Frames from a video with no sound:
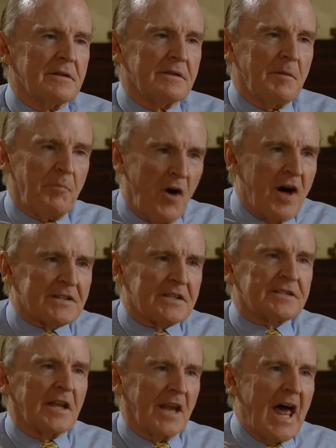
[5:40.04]
The boss
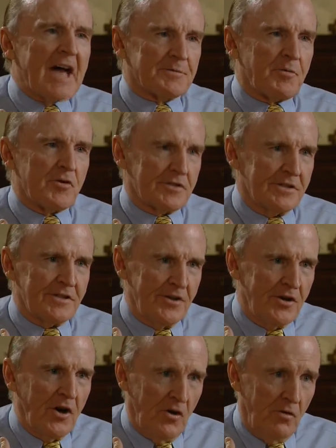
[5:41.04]
is the last person to
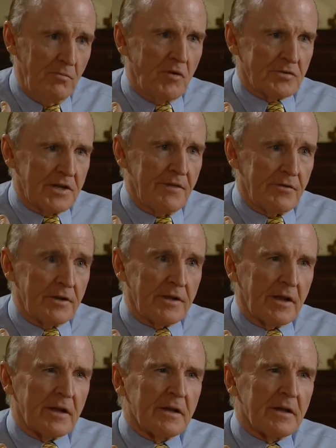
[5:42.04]
know most everything.